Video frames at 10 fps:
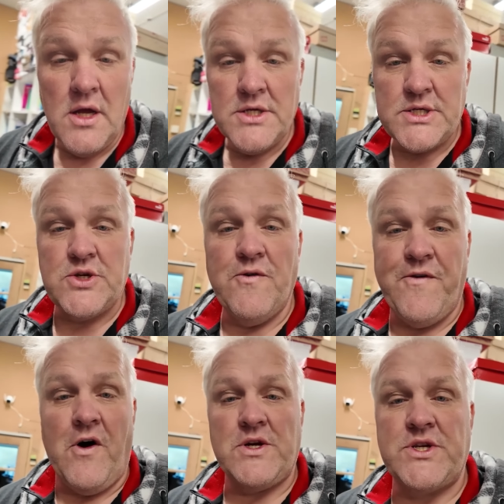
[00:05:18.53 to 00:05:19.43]
So
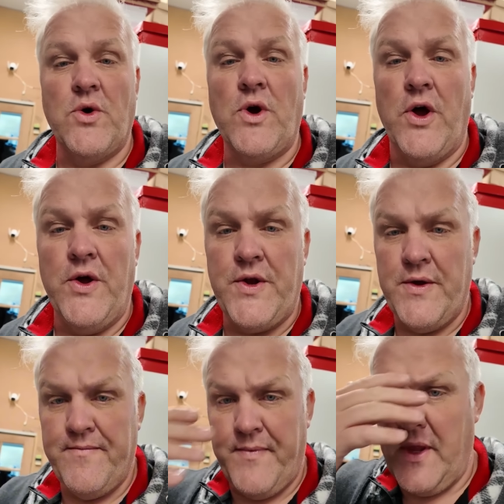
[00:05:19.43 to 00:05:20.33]
far, so good.
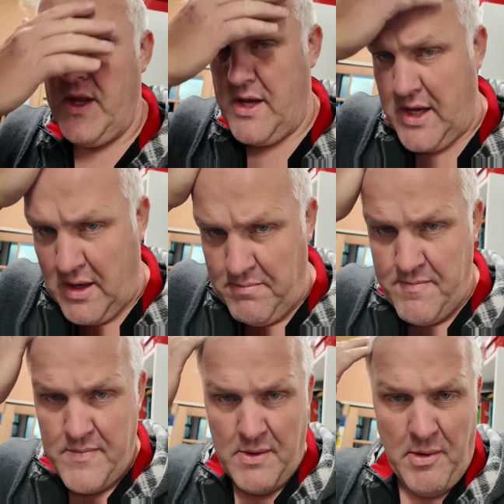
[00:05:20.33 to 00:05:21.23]
I'm
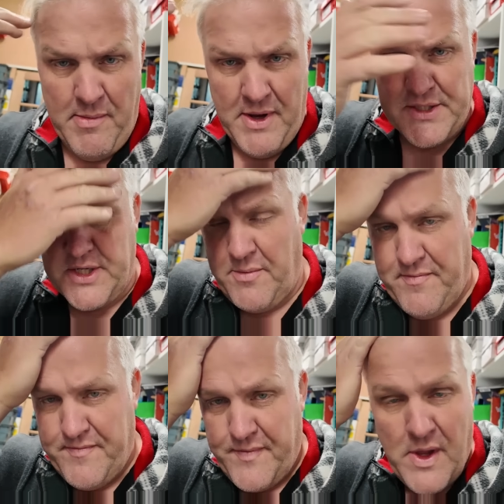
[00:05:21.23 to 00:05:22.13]
a bit messed up.
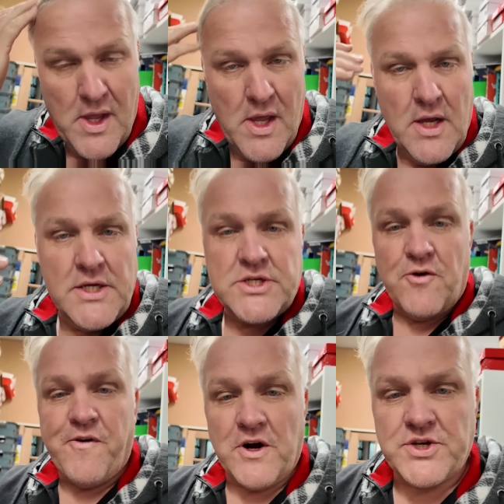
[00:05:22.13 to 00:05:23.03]
So
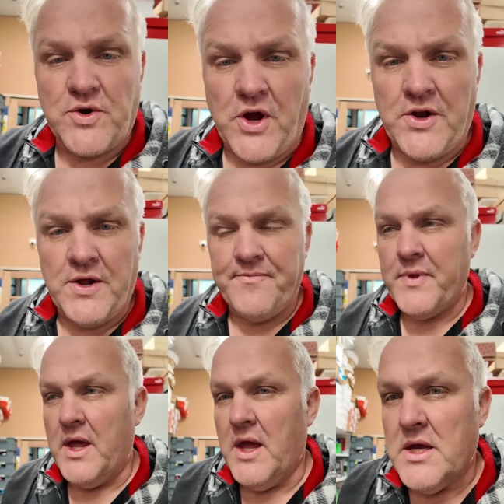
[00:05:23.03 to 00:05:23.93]
far, so good.
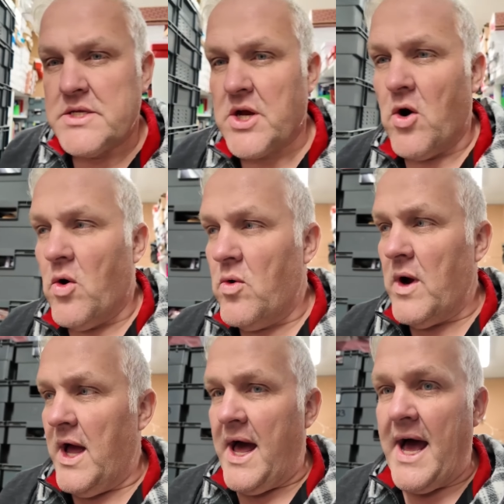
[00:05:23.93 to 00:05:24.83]
So
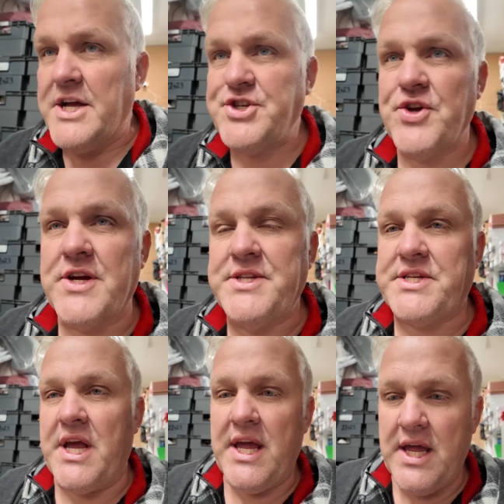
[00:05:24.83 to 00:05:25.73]
as you can
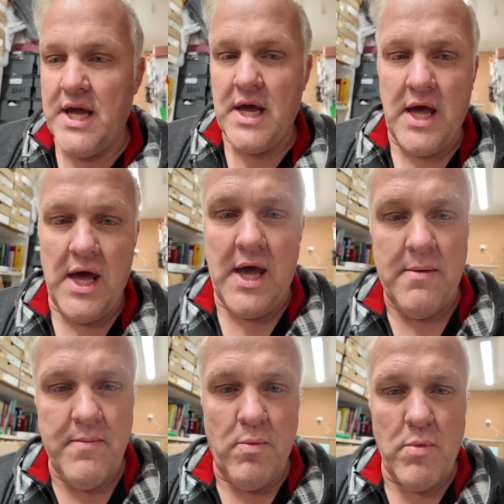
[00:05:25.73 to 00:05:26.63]
see,
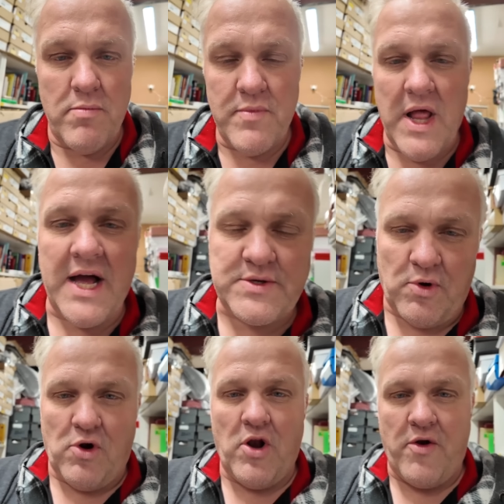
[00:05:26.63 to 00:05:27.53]

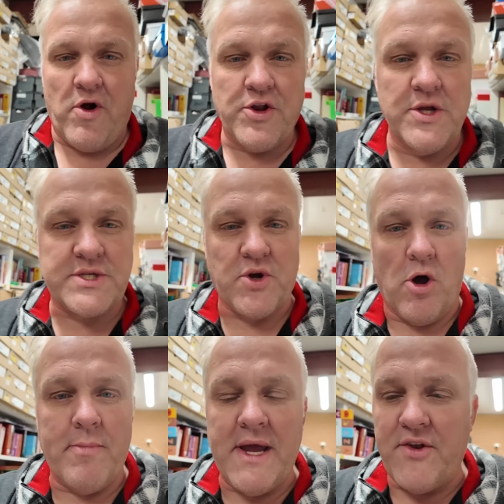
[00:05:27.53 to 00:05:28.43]
earlier on, you
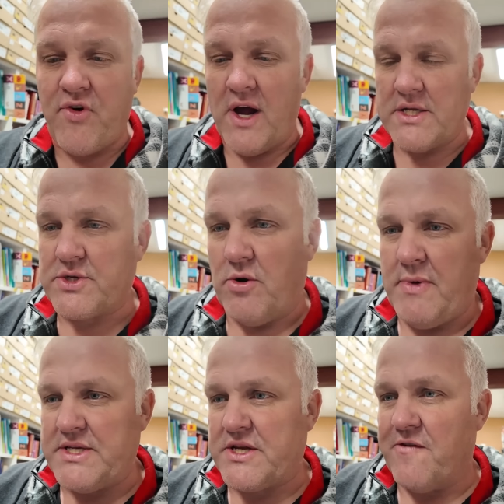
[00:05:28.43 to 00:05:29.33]
saw me trying to sort
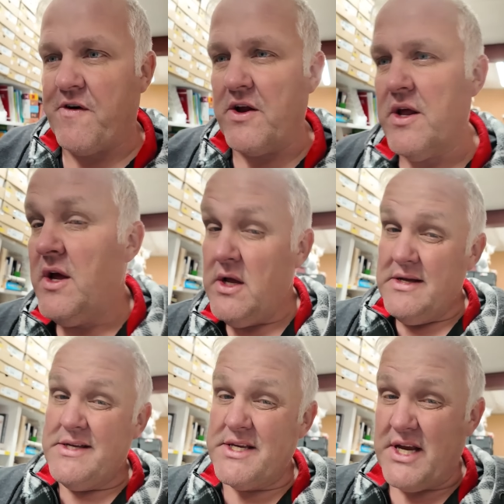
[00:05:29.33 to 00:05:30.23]
my stuff out.
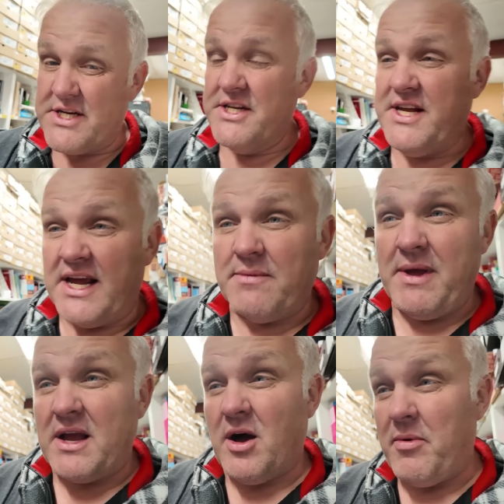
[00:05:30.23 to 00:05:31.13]
This is actually taking me
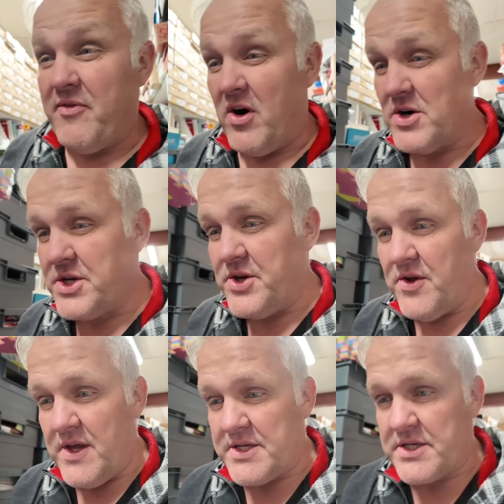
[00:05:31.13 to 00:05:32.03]
a couple of hours to
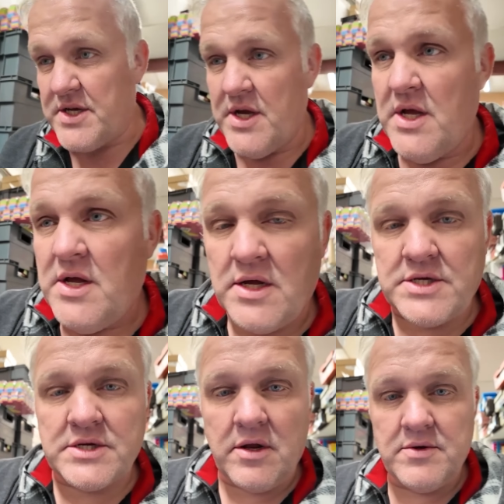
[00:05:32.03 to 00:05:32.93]
do this. I'll
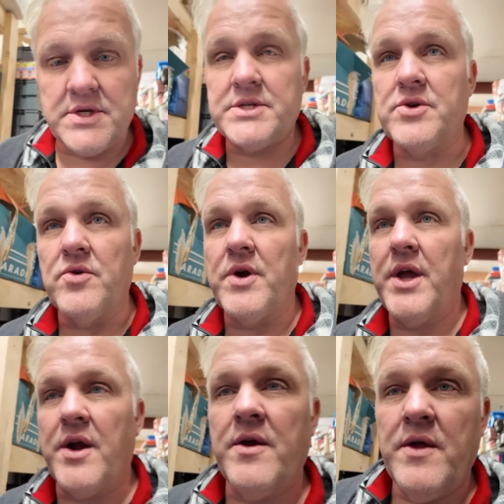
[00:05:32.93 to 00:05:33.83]
just close this door
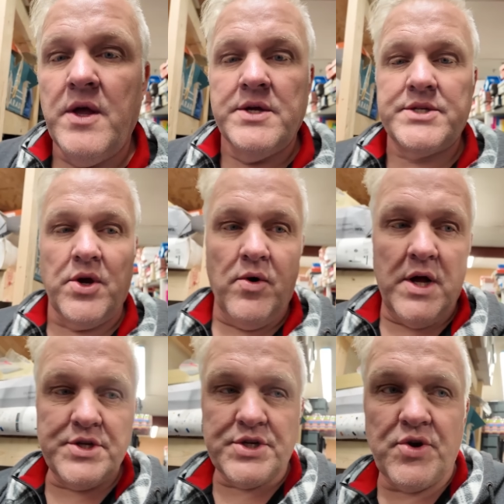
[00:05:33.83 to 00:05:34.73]
here. So
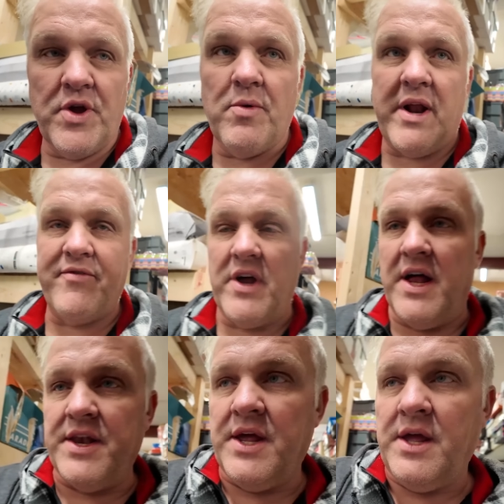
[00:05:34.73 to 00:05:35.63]
I'll just show you what I've
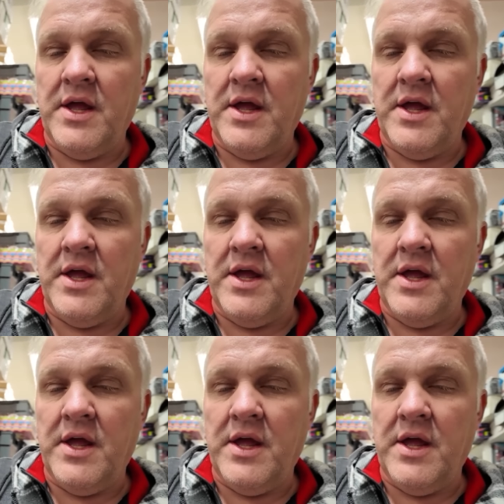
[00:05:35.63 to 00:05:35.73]
done.